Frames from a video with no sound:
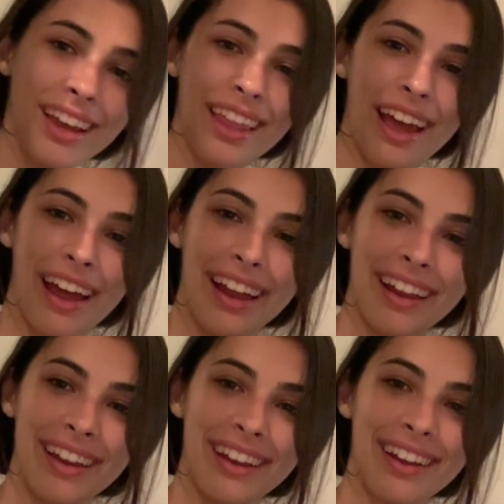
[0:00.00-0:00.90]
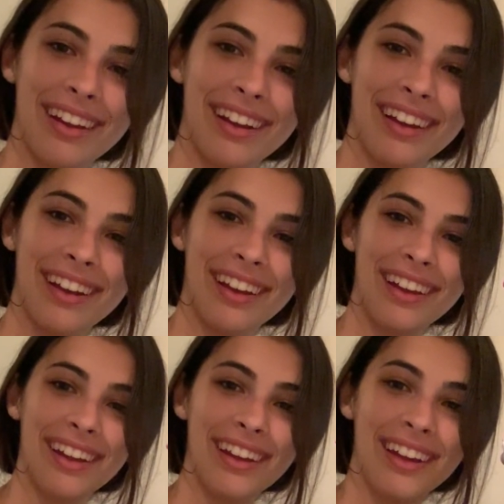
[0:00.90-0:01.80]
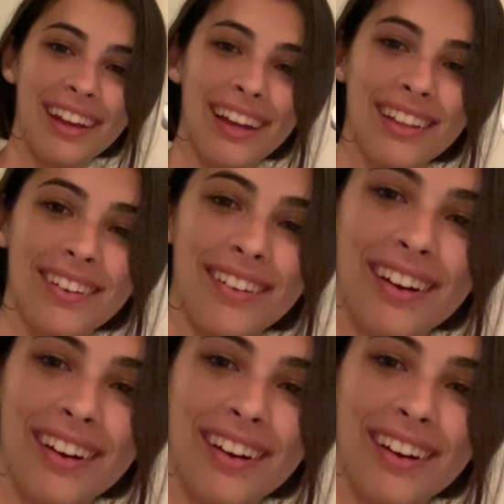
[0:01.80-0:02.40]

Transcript: at that. This one's